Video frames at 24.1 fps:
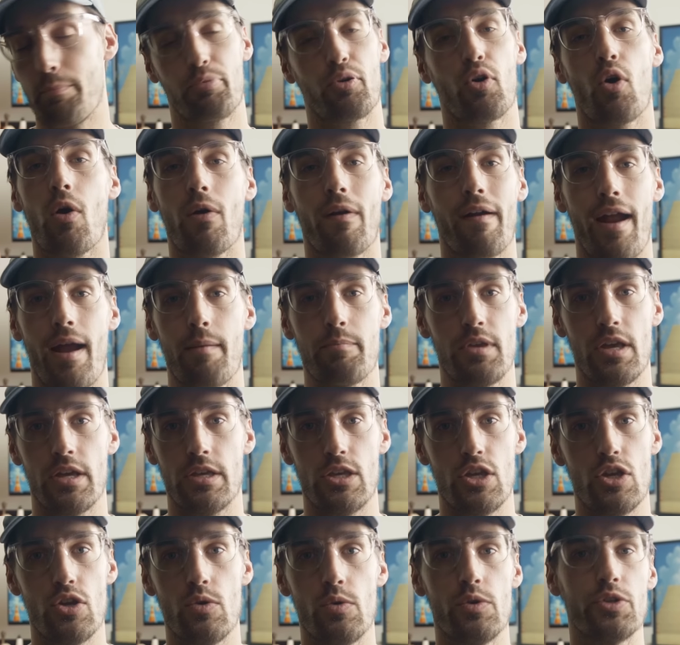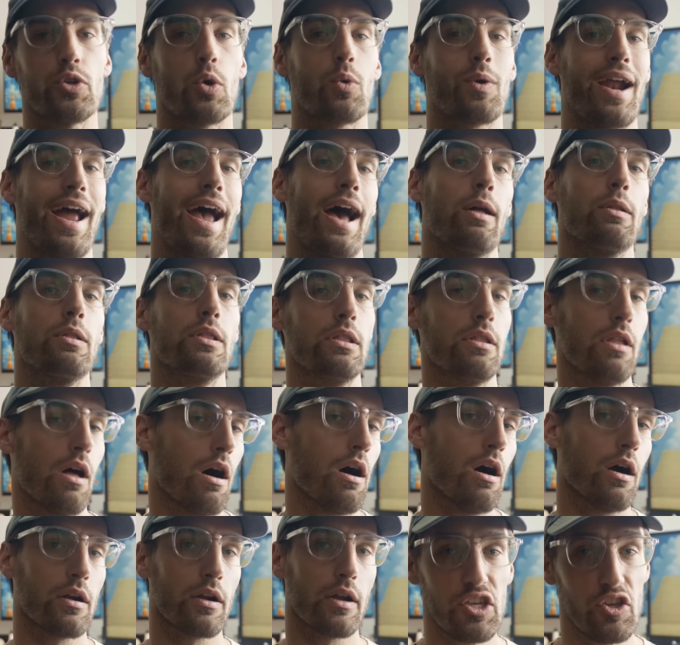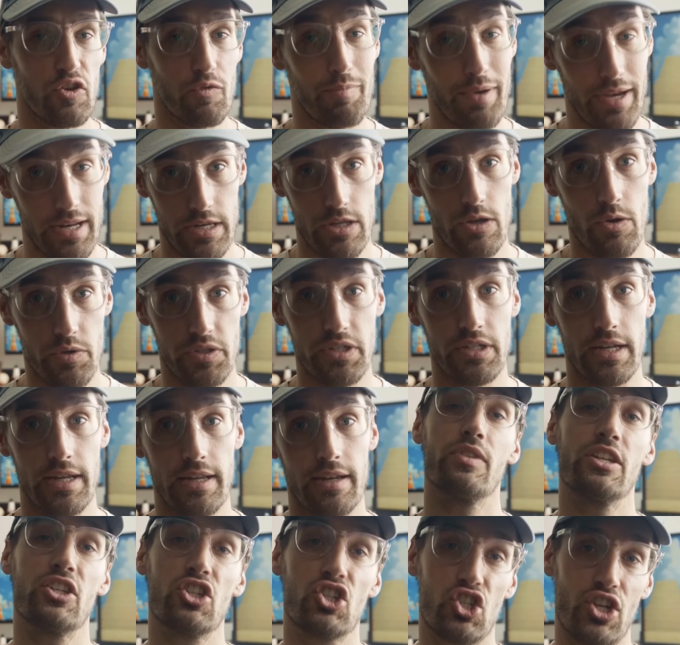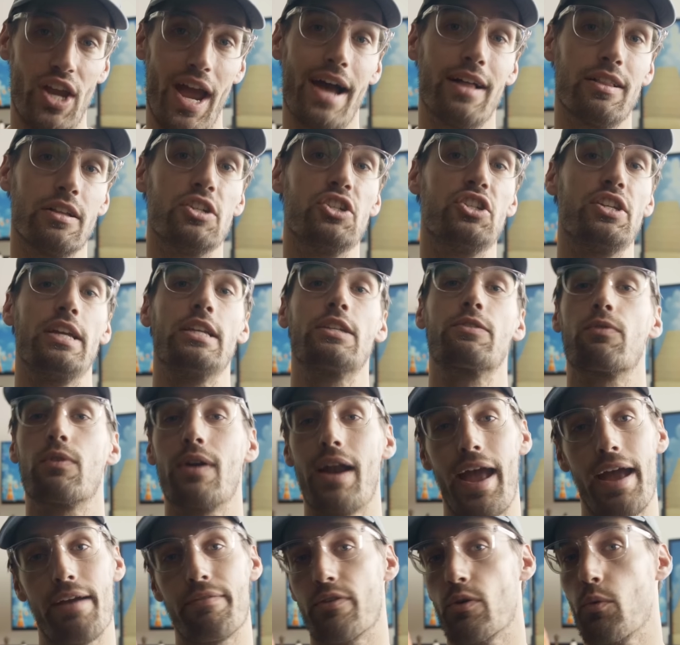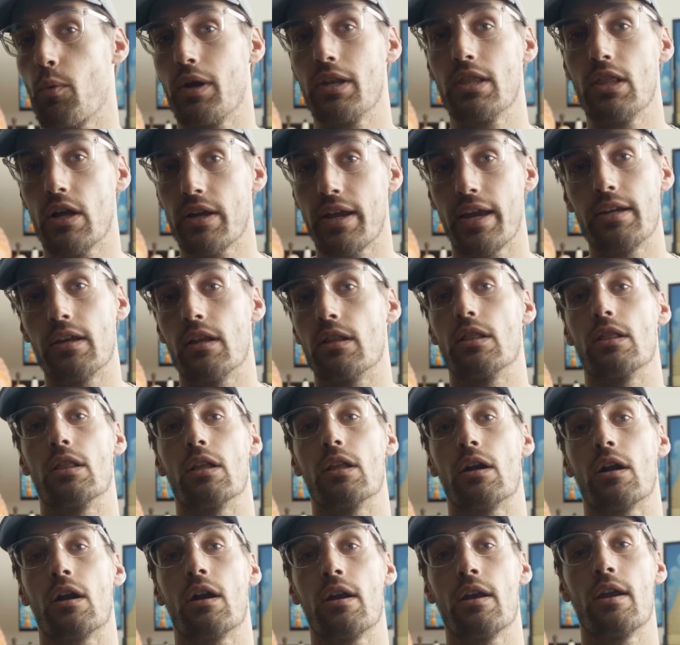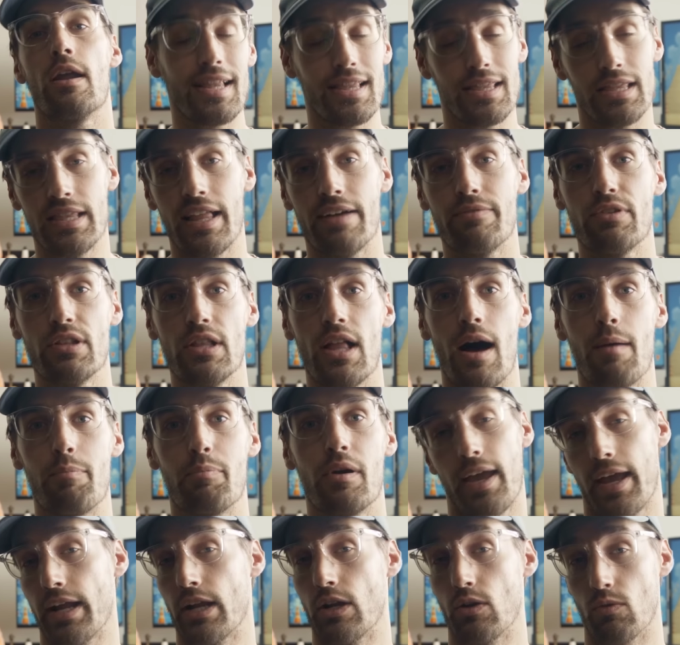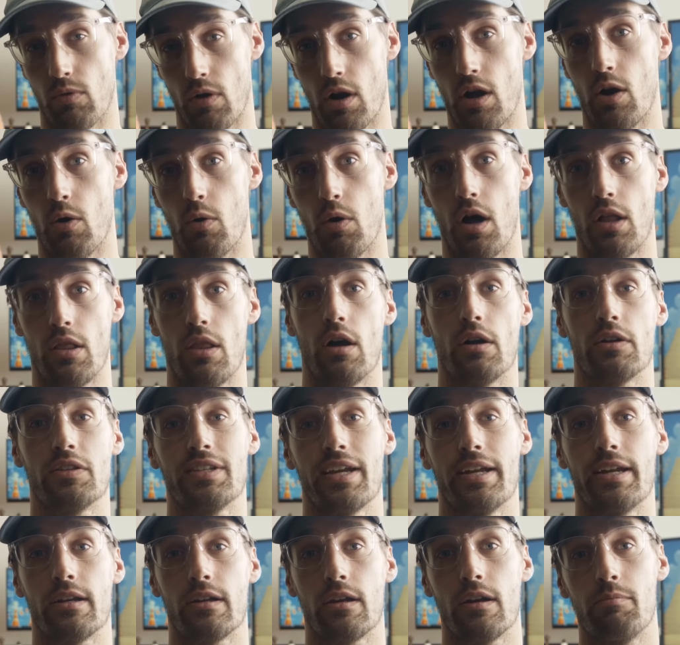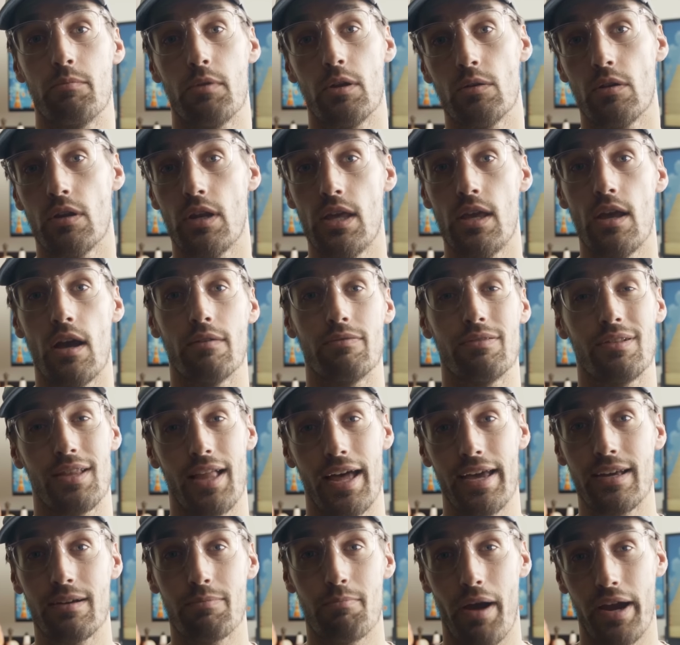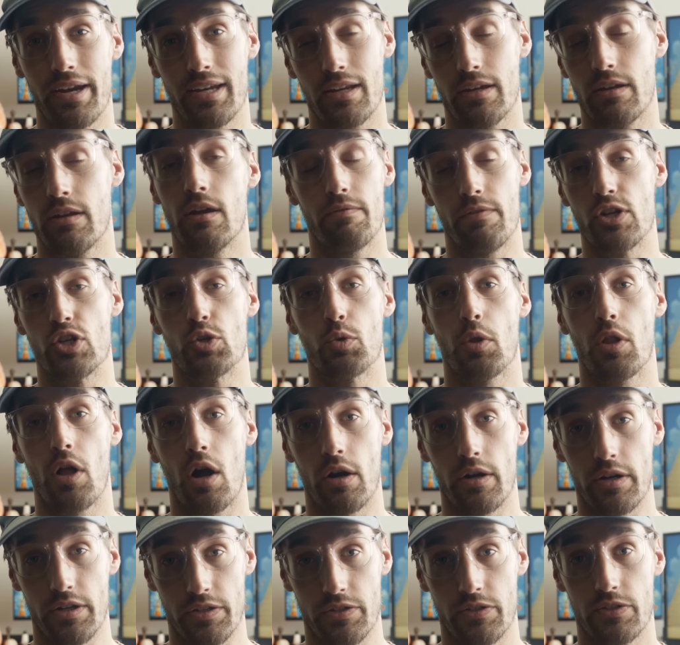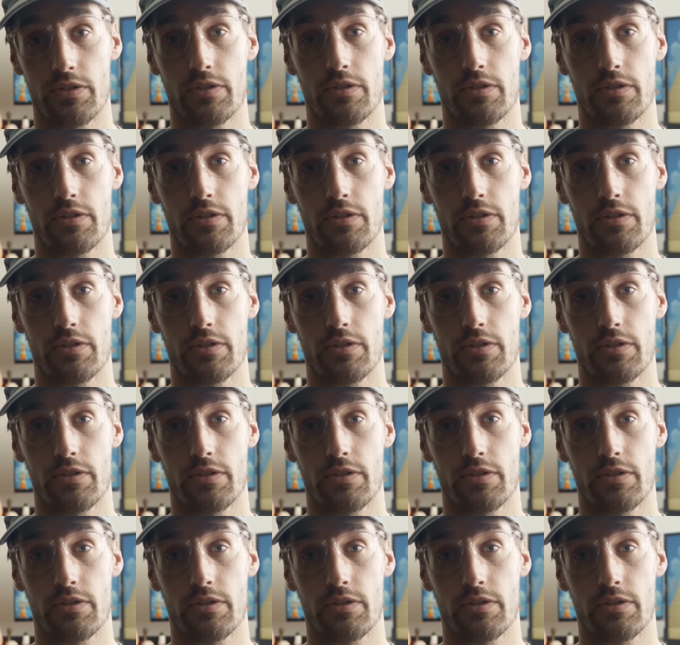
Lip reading: program you use or how long you've been using it. This challenge is for everyone looking to learn, level up, and grow alongside a community of like-minded visual artists.